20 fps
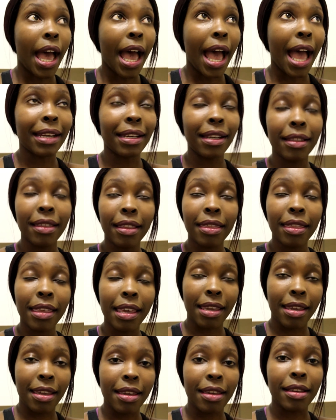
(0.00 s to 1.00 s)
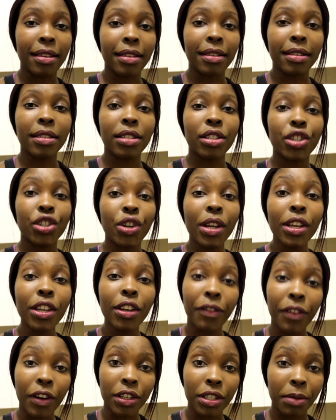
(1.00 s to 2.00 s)
Another thing is, during your
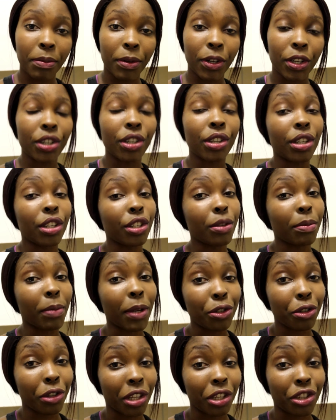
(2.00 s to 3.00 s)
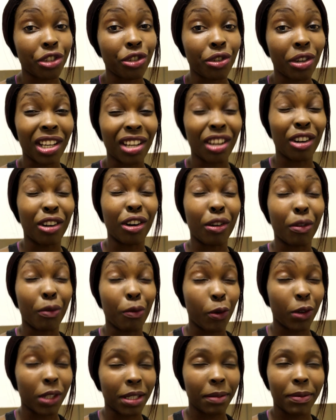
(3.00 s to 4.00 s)
fasting period, you need to make sure that you're drinking a lot of
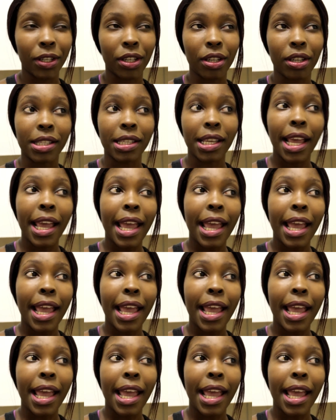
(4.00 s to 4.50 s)
water, because